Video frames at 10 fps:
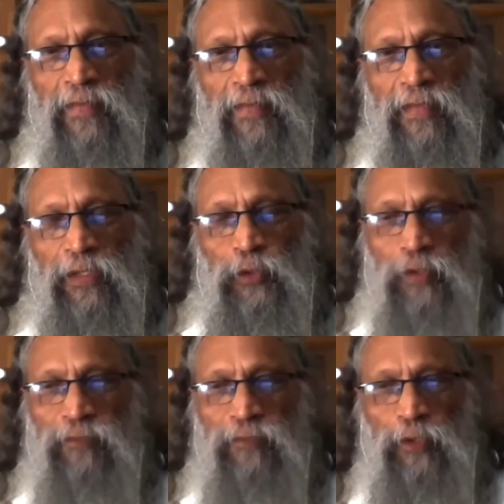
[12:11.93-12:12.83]
So
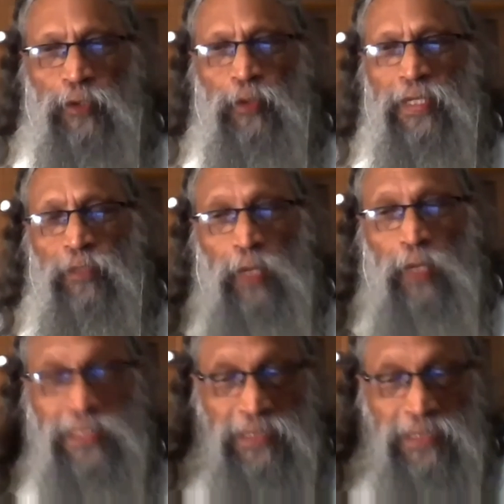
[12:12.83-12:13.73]
if you look at
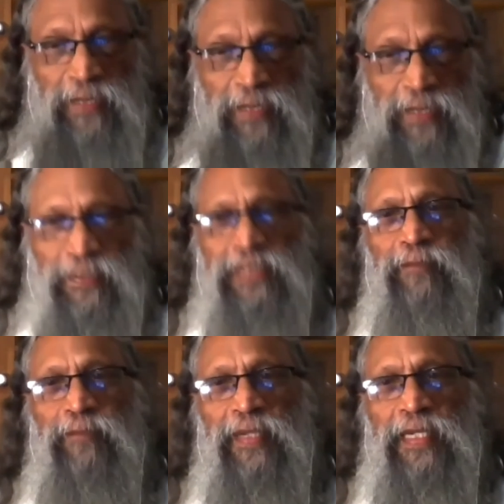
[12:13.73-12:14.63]
what's the purpose of
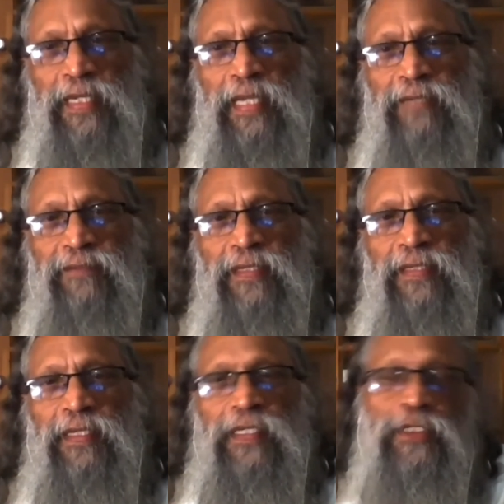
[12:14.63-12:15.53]
my life
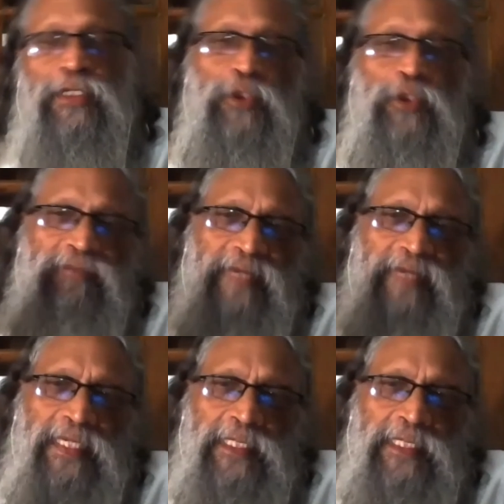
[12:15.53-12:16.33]
is to be freed.